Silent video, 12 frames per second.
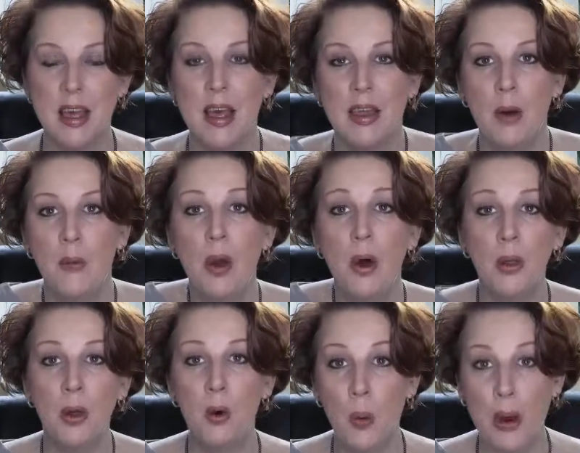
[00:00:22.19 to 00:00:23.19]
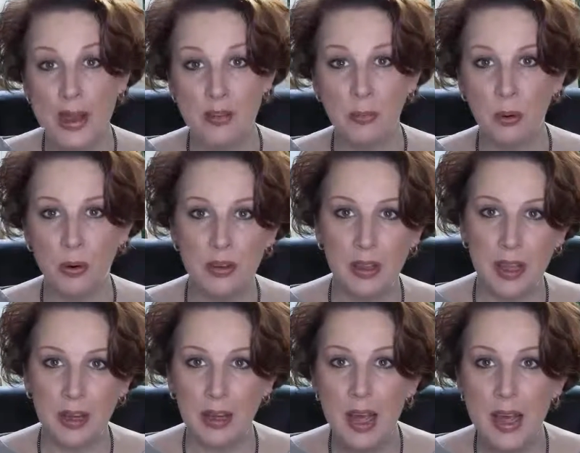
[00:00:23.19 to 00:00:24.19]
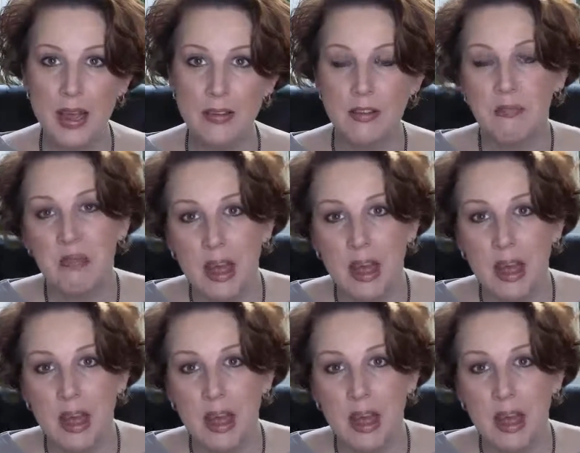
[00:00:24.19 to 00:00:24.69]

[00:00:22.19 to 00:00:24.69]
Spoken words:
Now we all know why it's important to get clients.